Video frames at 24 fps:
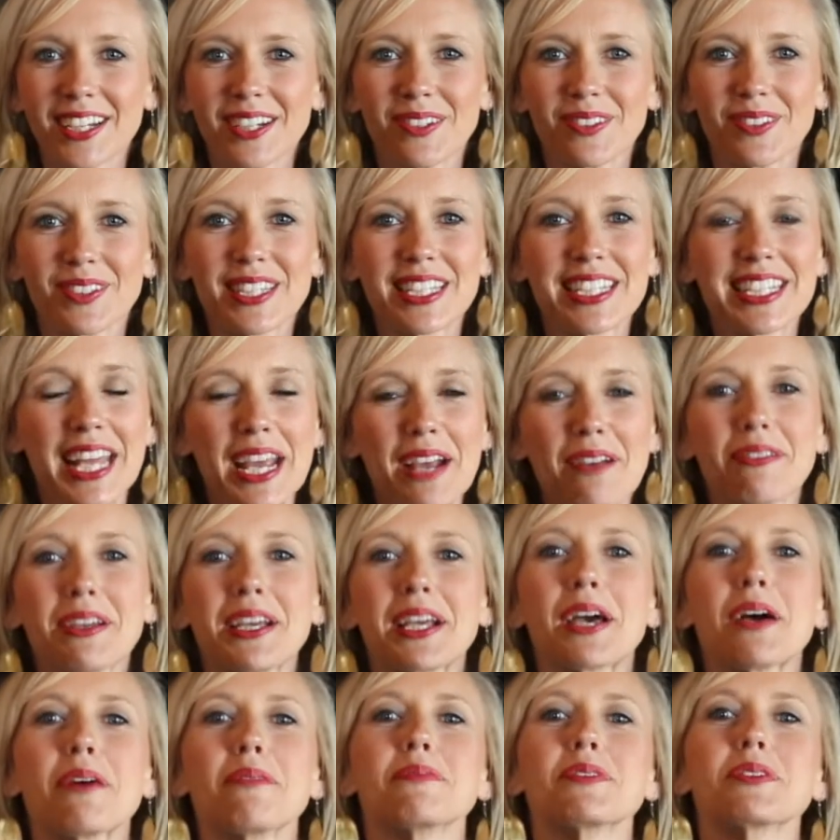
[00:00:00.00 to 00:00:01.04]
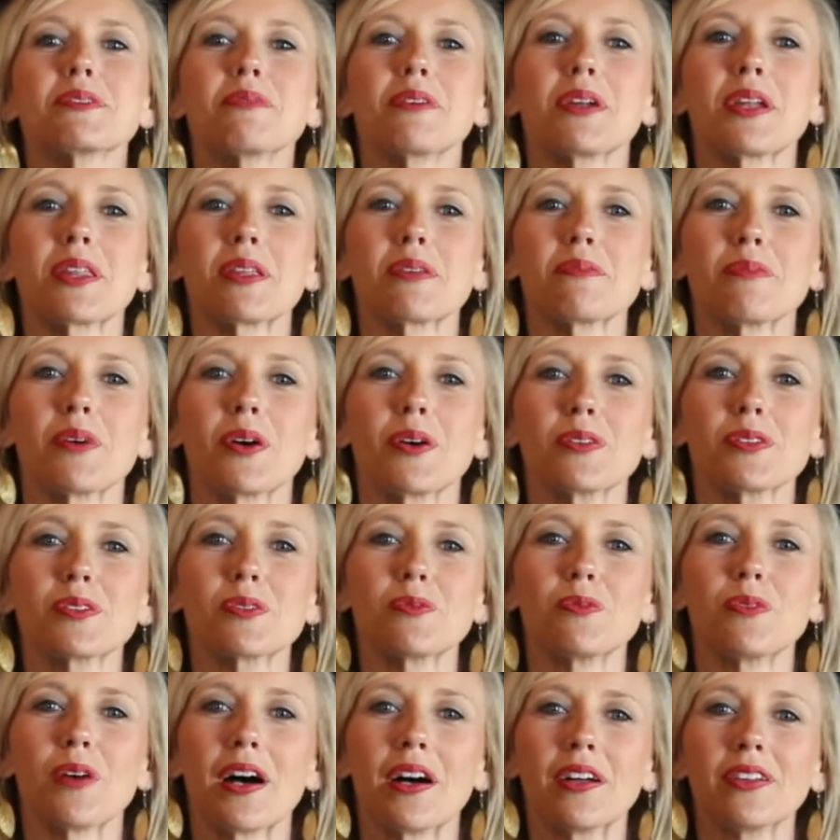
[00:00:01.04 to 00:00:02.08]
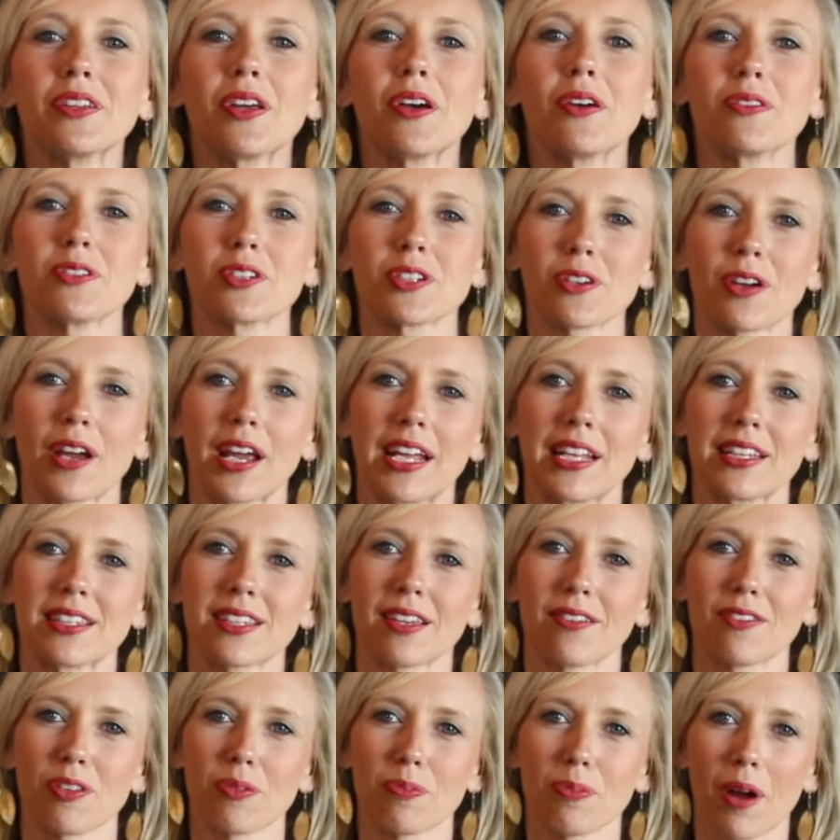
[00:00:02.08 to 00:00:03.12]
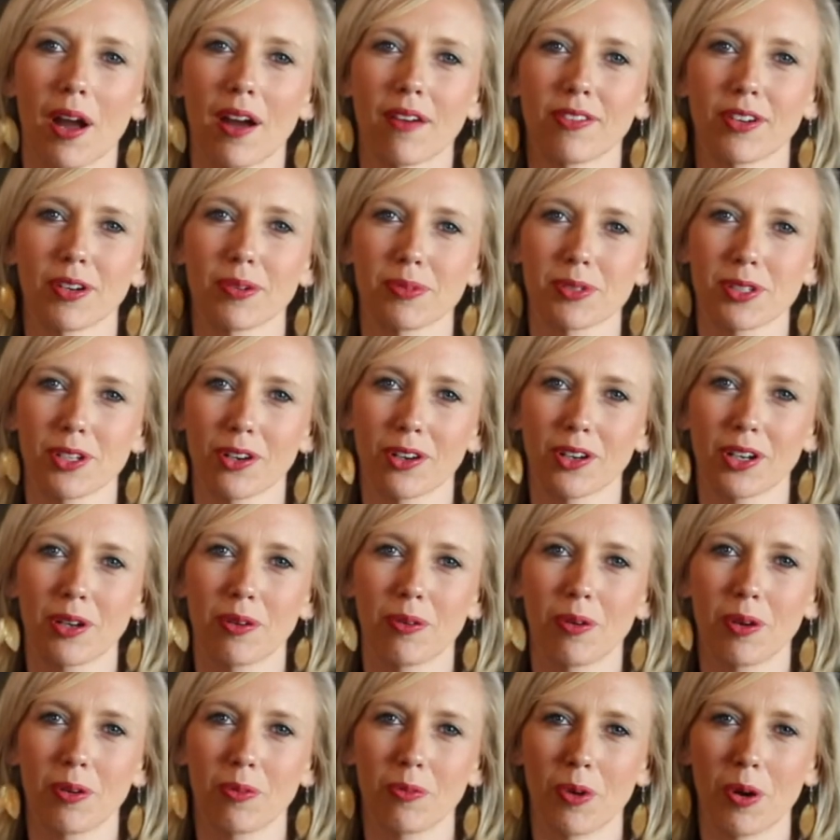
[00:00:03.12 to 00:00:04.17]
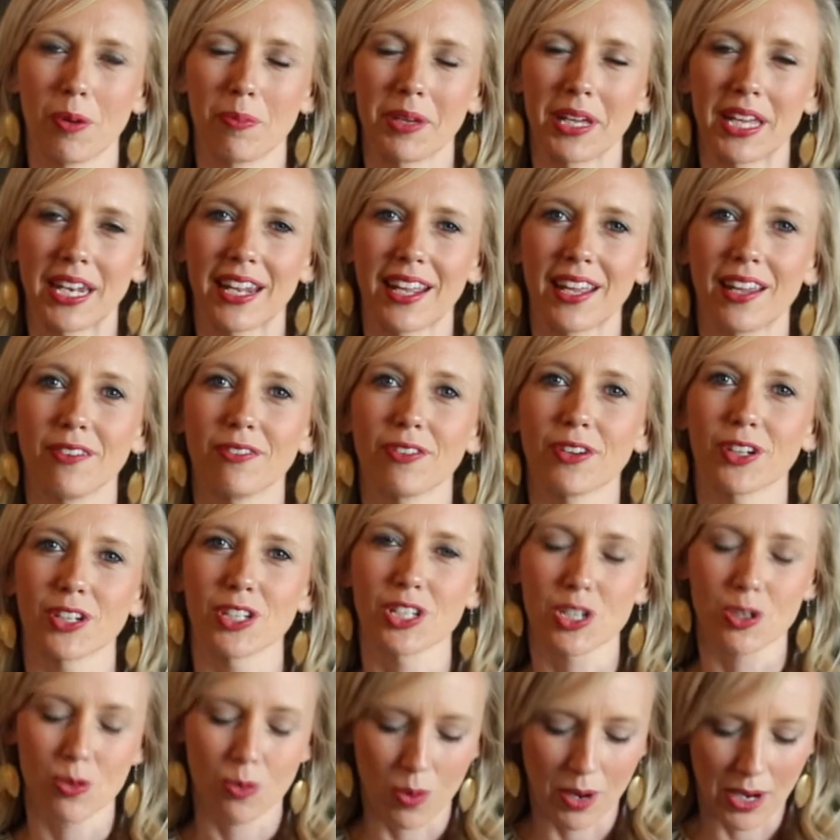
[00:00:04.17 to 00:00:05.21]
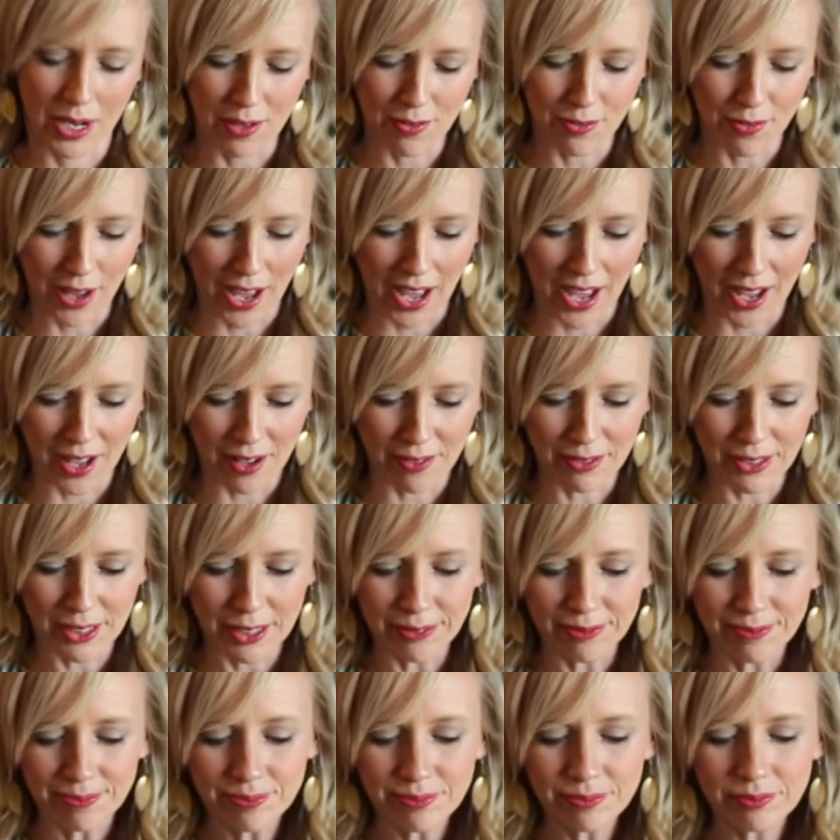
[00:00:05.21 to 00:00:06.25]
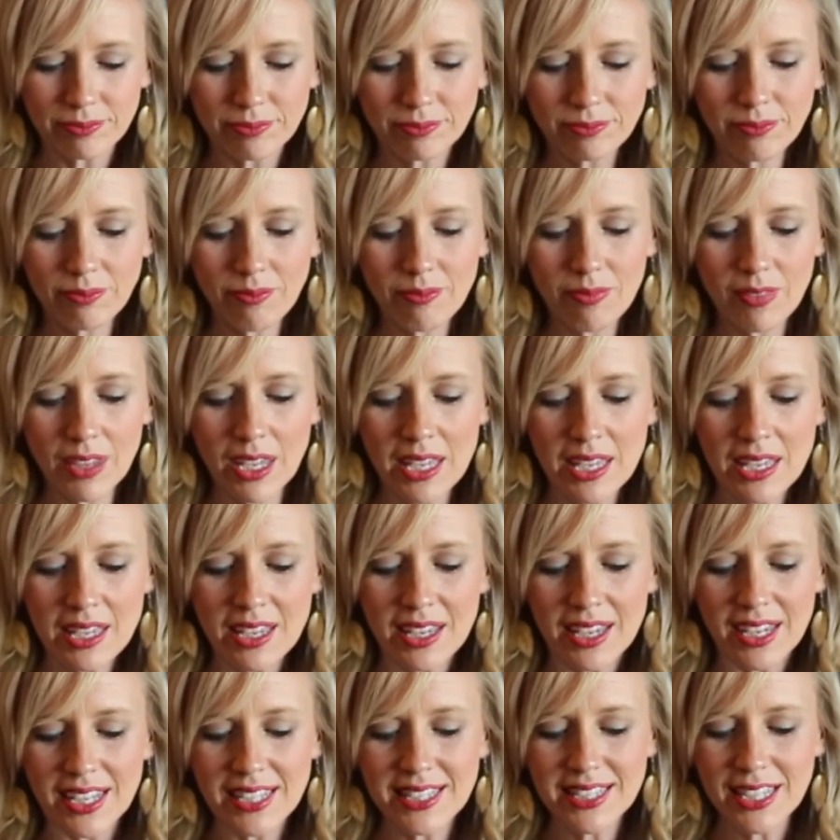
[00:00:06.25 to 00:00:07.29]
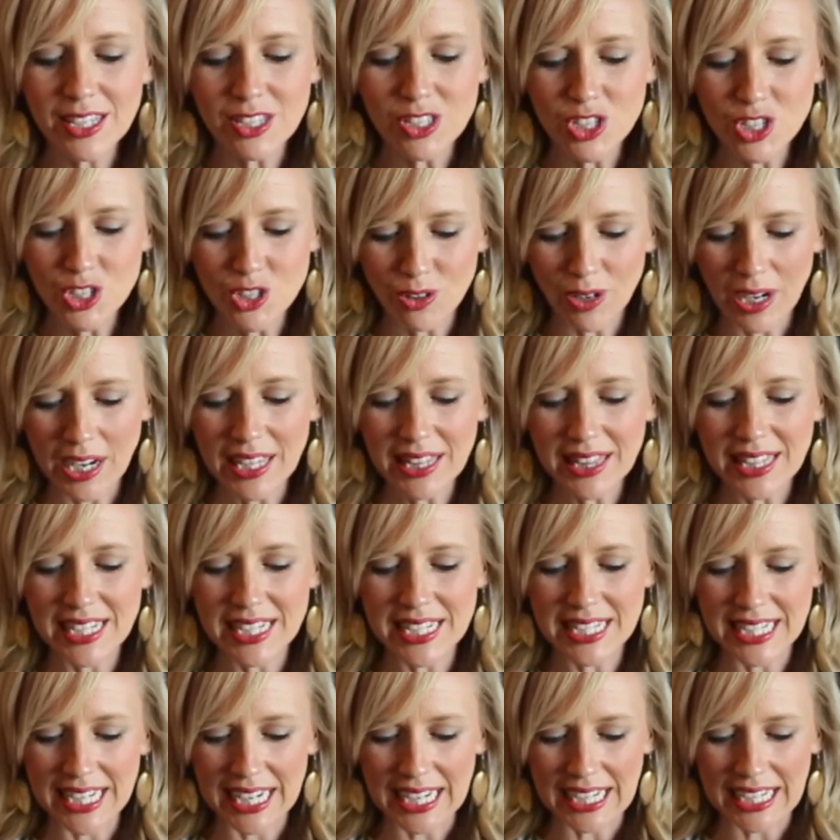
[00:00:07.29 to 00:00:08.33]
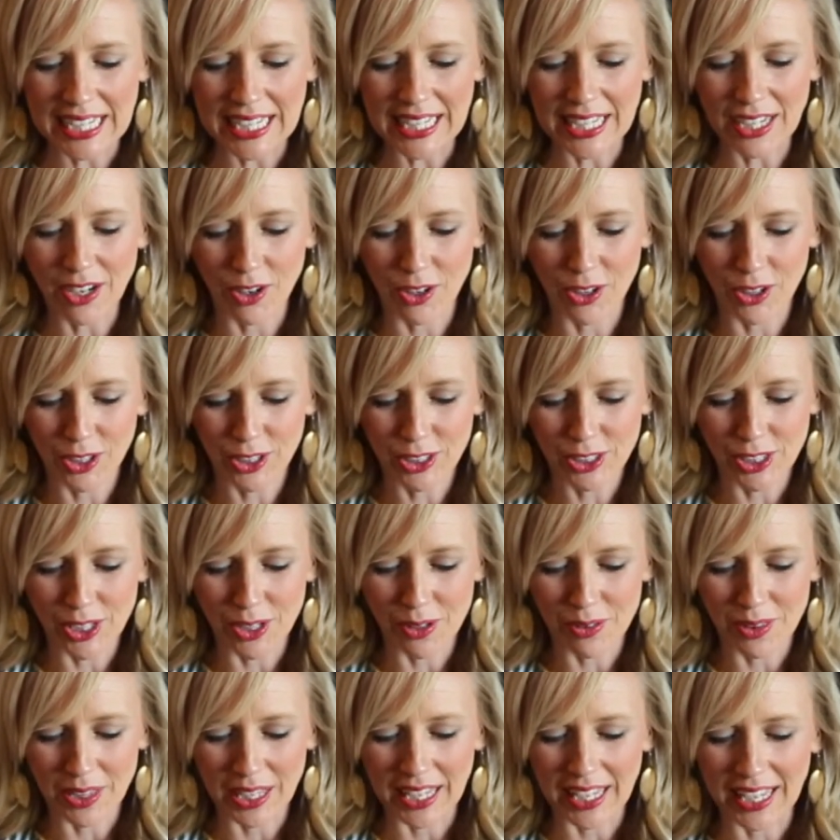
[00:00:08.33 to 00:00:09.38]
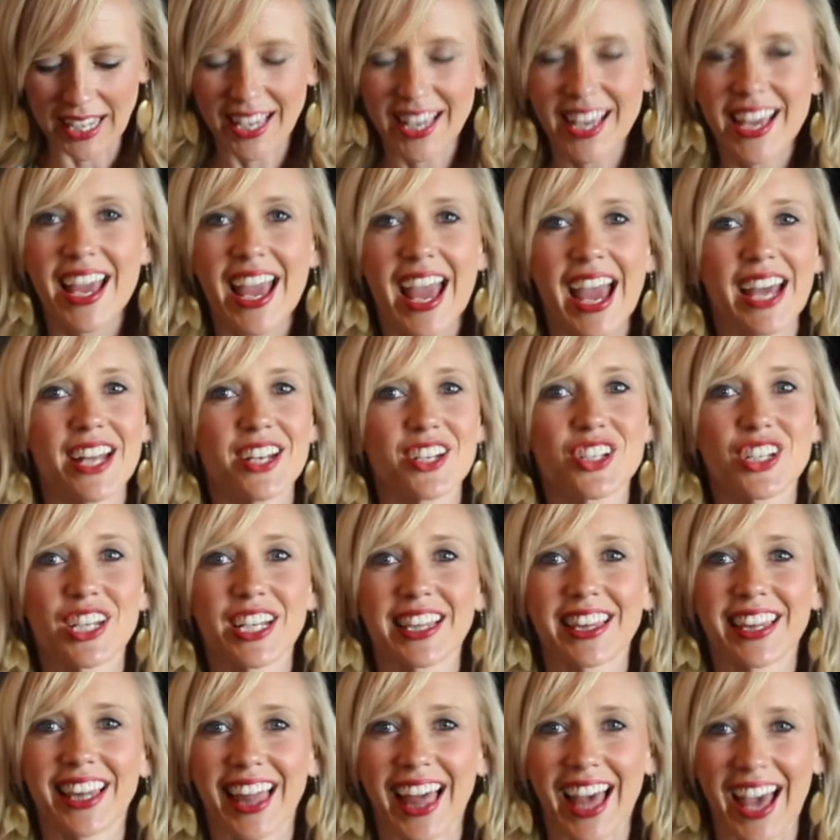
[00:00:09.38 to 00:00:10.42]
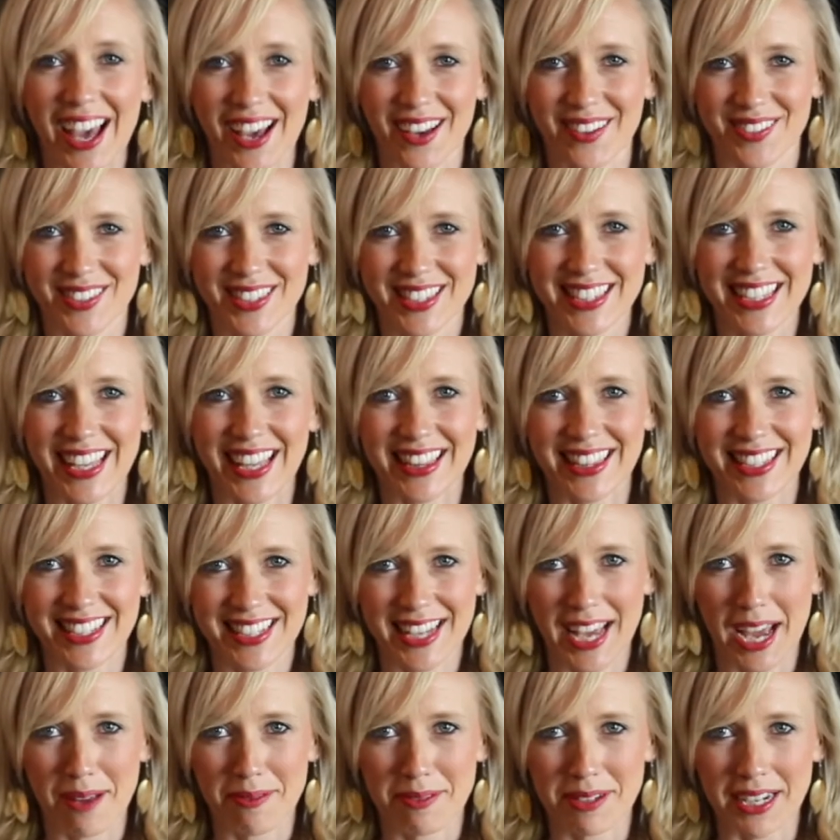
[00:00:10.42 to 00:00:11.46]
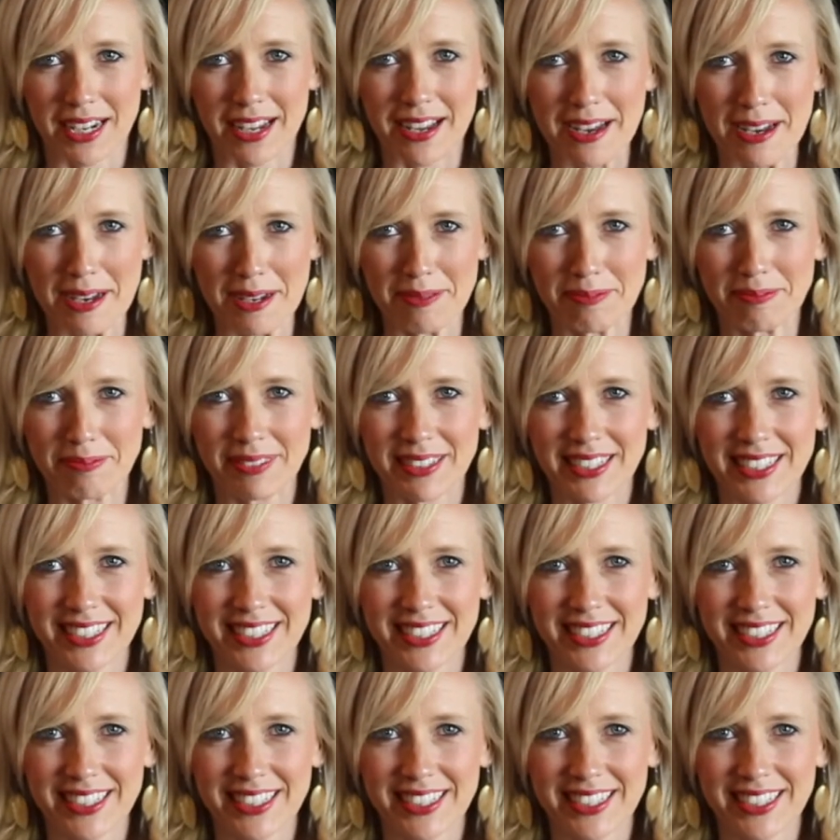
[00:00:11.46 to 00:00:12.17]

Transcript: Well, today we come to one of the most well-known traits of the Proverbs 31 woman in verse 25. It says, "Strength and dignity are her clothing, and she laughs at the time to come."